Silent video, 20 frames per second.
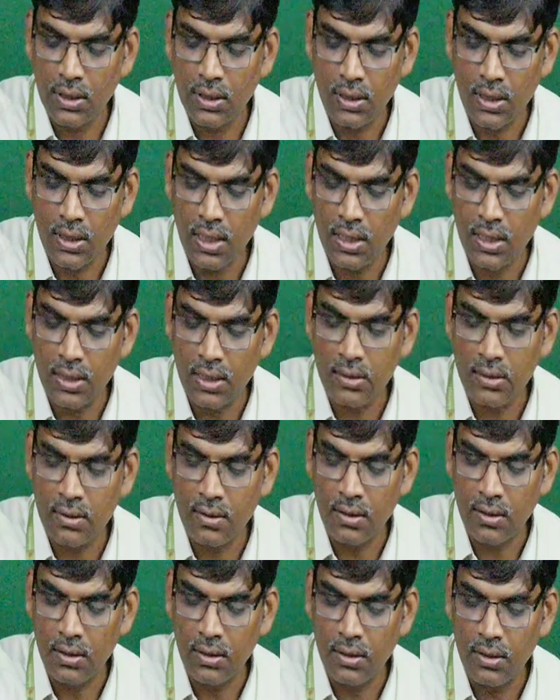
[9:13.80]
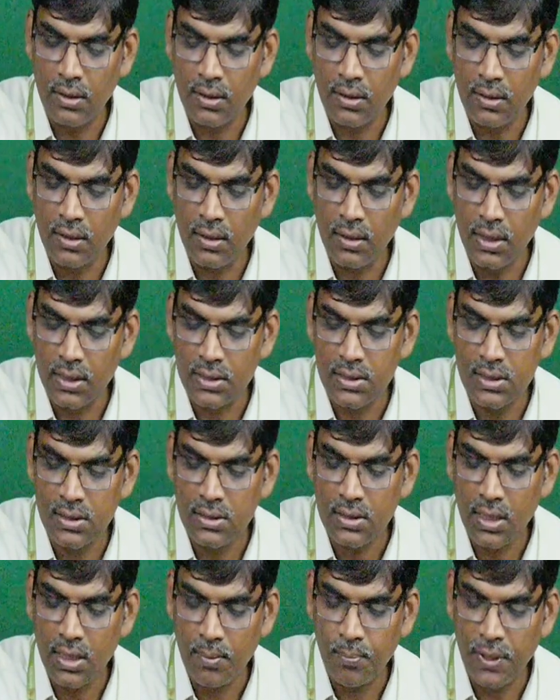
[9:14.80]
current
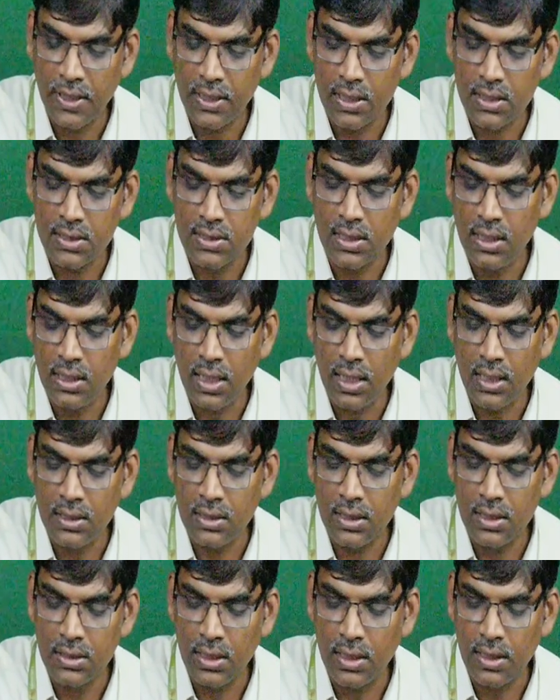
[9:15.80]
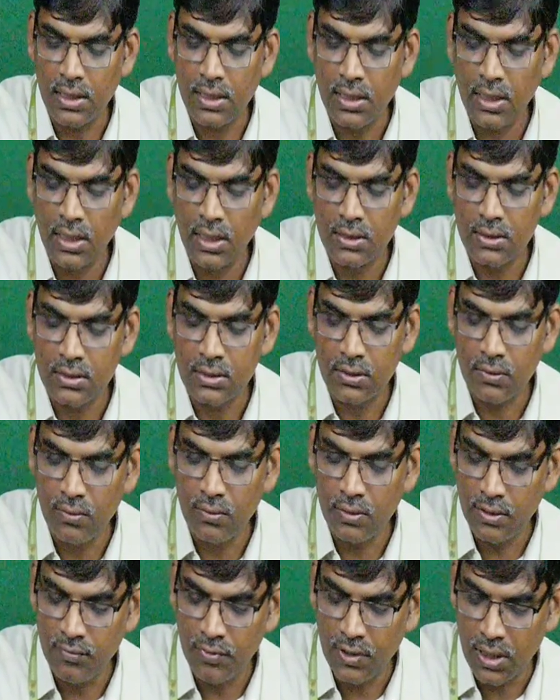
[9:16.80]
relations, apply KCL, IA entering current is equal to
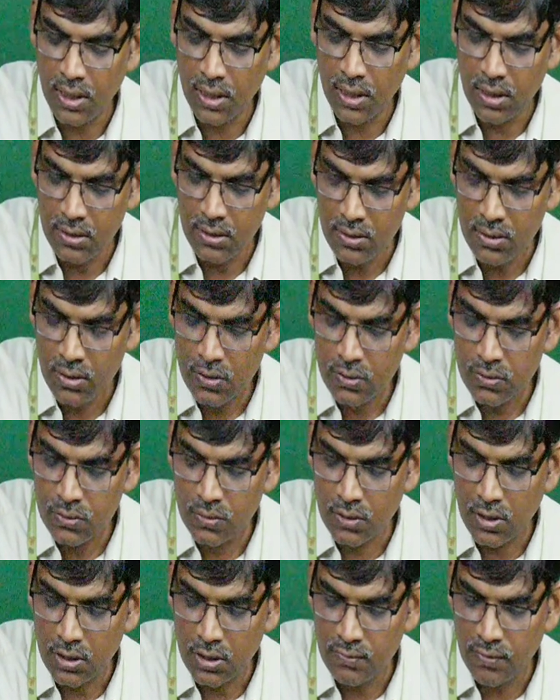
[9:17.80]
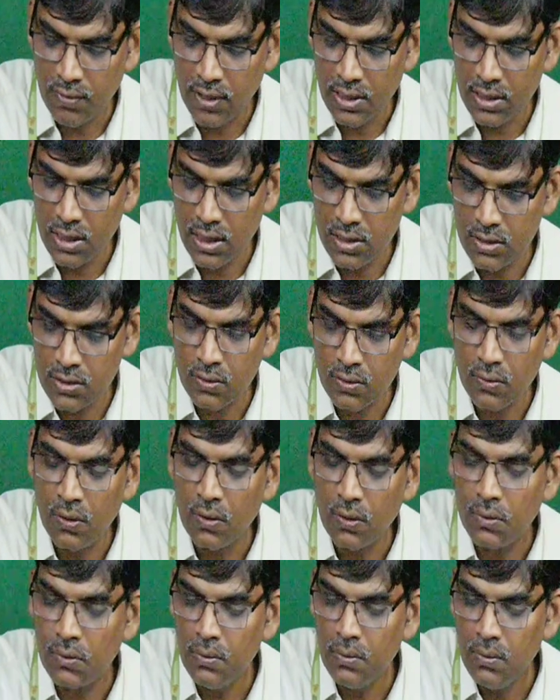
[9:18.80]
leaving current, so that is why IA is
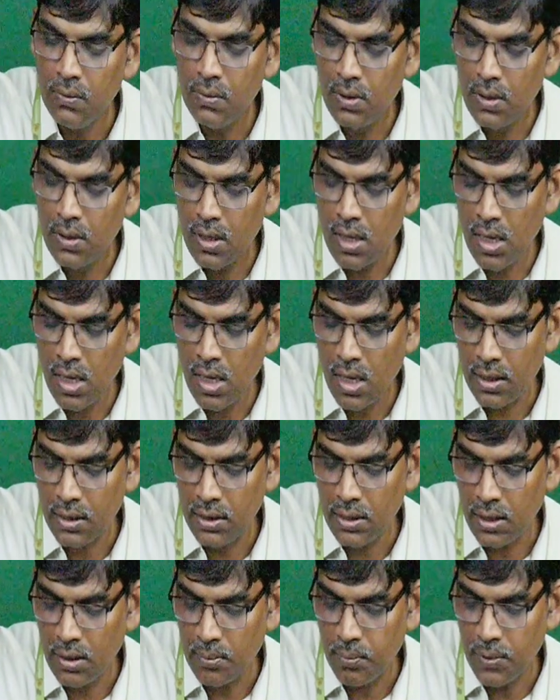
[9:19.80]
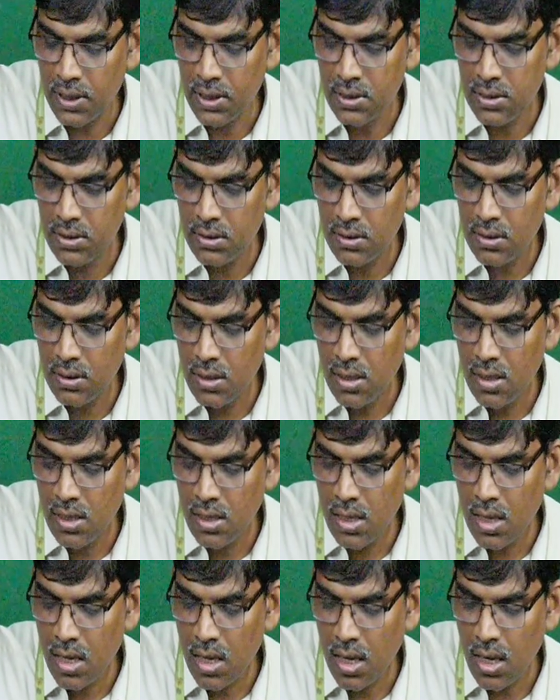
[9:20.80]
equal to IL plus
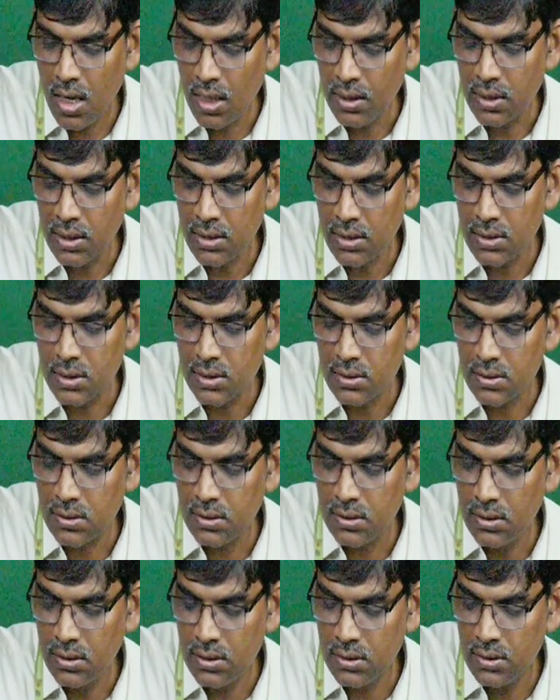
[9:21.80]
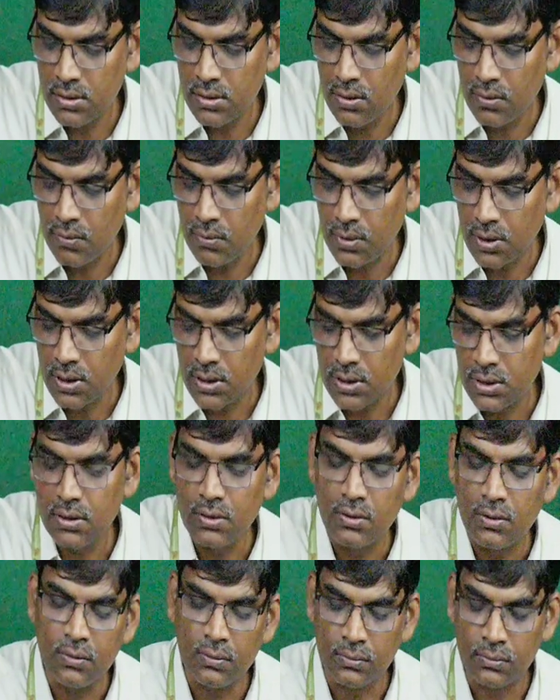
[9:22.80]
ISH, this is the
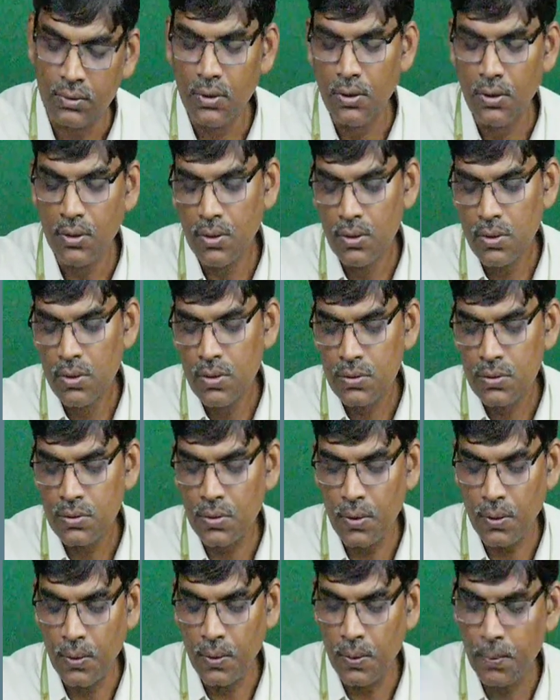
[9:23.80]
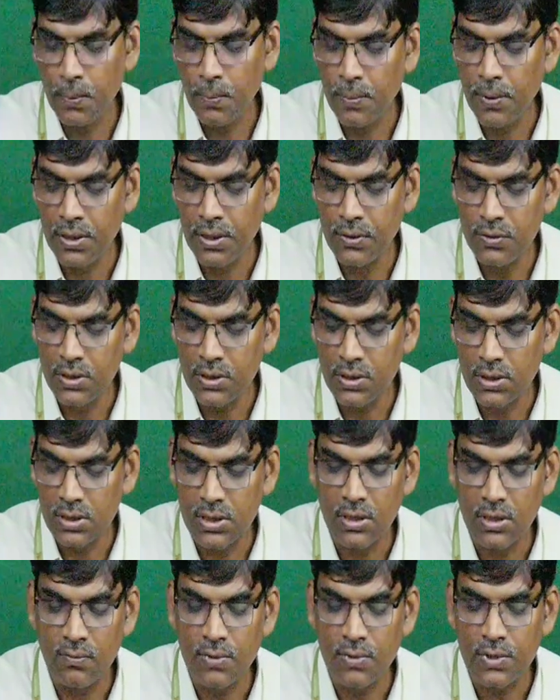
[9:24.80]
notation too. So by using this
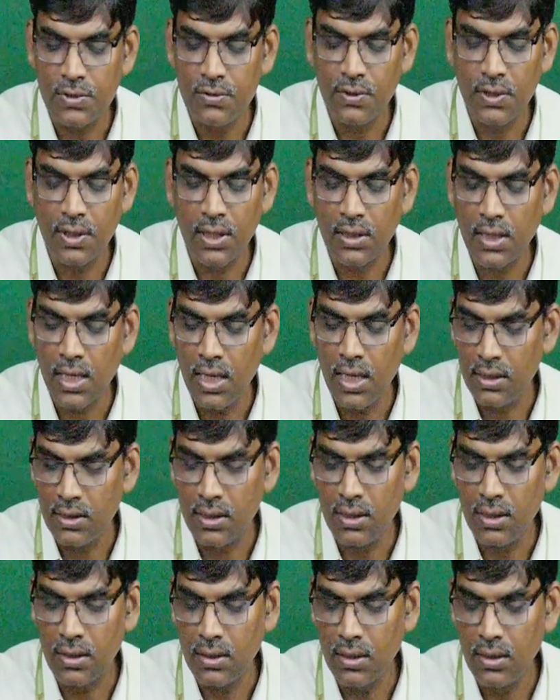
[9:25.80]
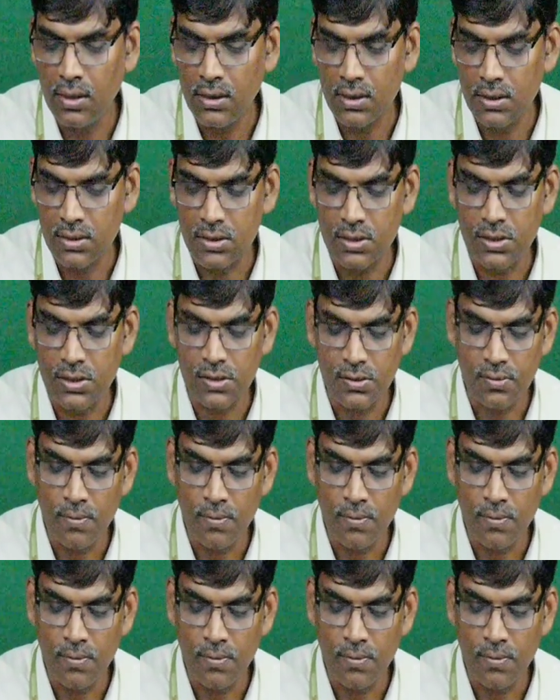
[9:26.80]
equation you can calculate the ISH.